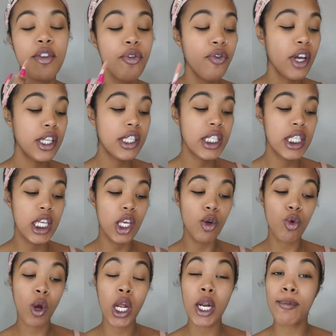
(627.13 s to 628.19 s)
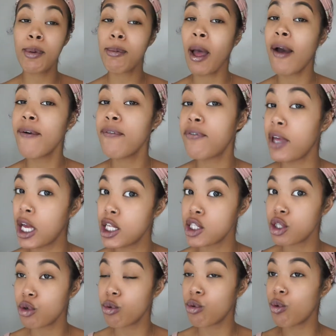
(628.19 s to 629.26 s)
Fancy, you know I love me my
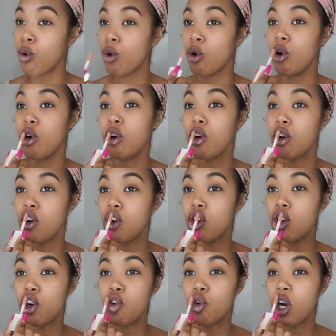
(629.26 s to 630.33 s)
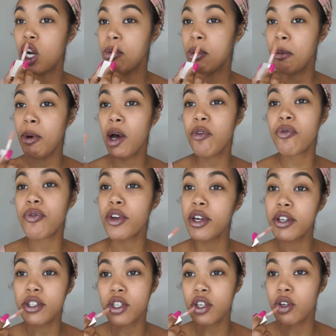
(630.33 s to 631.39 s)
fancy word. You know I love me my
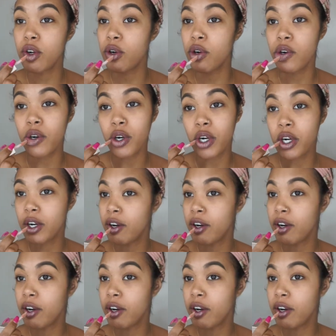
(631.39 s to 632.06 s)
fancy word.